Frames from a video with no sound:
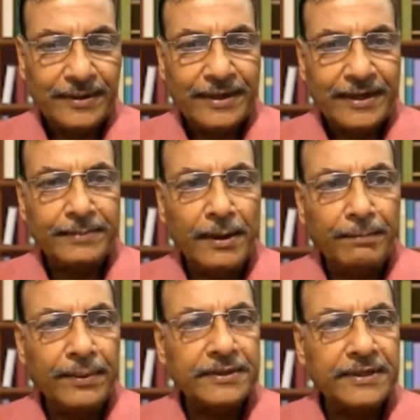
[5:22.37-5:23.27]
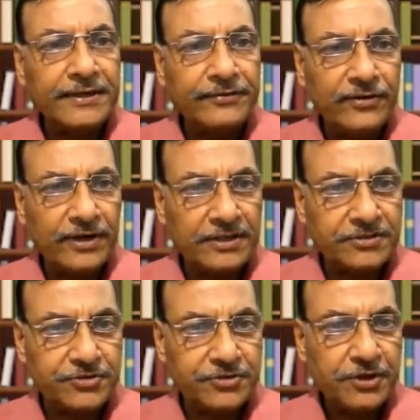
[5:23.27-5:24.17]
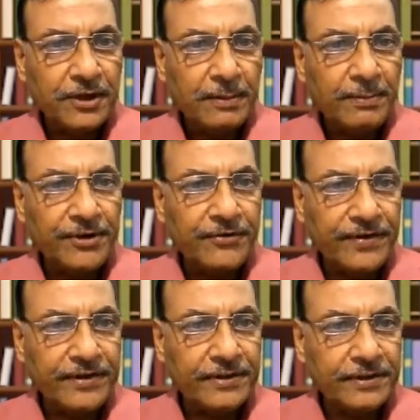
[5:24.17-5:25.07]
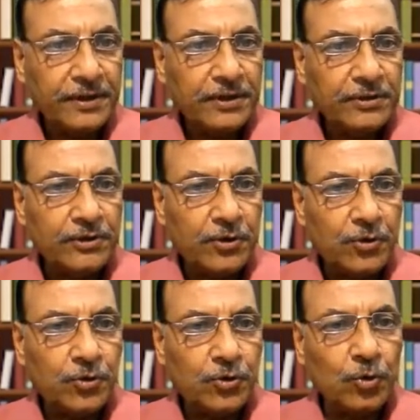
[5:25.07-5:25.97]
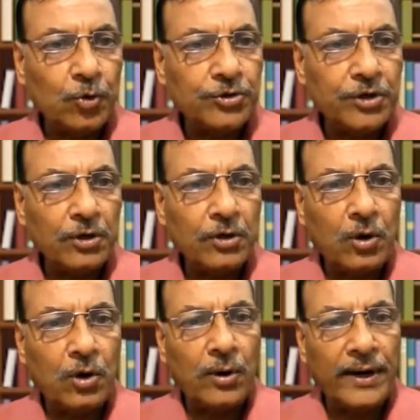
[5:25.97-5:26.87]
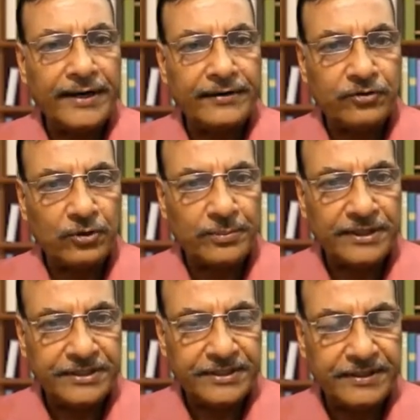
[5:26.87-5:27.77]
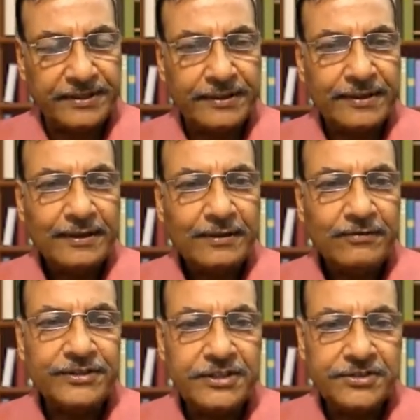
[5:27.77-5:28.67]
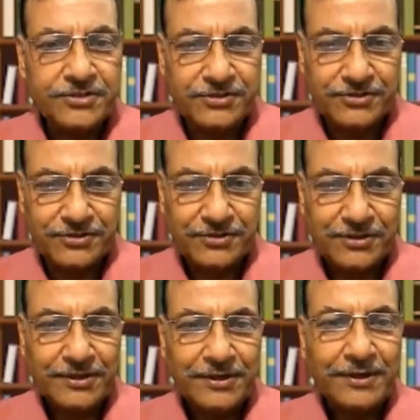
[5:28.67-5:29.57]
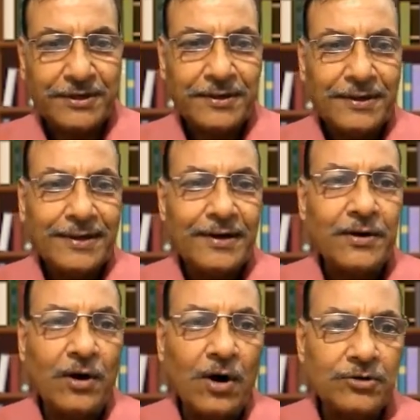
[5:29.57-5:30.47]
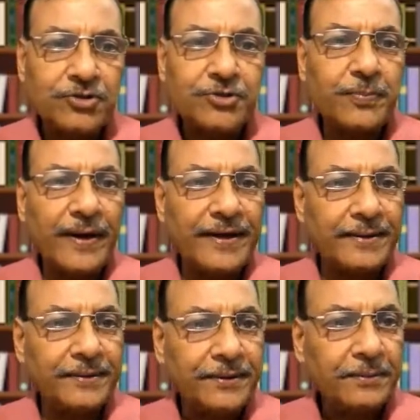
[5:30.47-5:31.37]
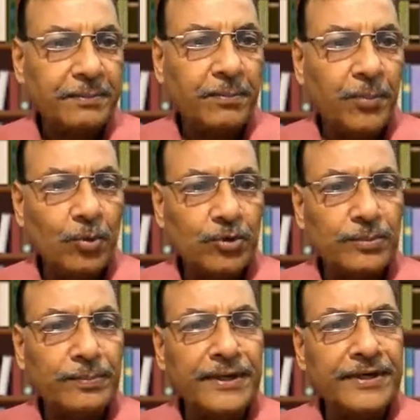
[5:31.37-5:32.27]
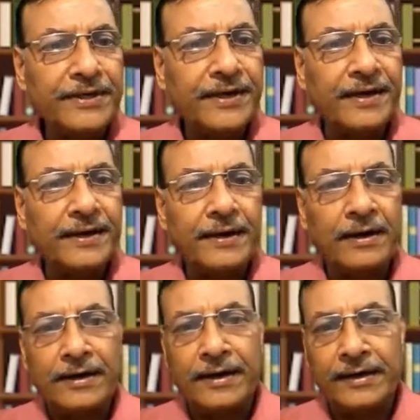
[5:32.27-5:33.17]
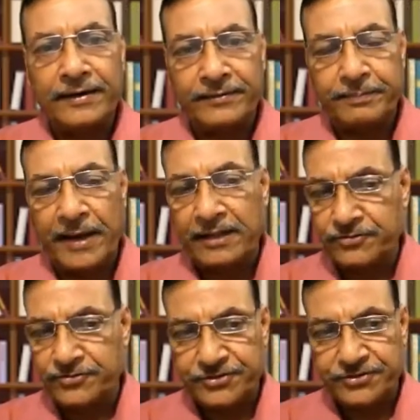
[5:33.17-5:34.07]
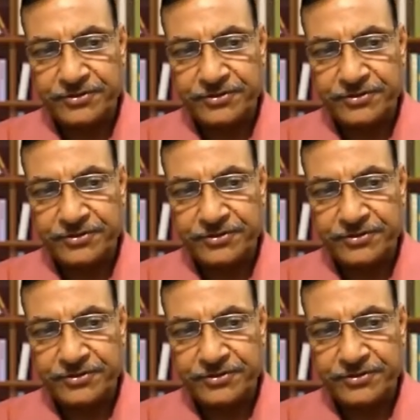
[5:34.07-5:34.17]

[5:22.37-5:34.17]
Remember the difference between the total claw hand deformity, which is caused by both median and ulnar palsy.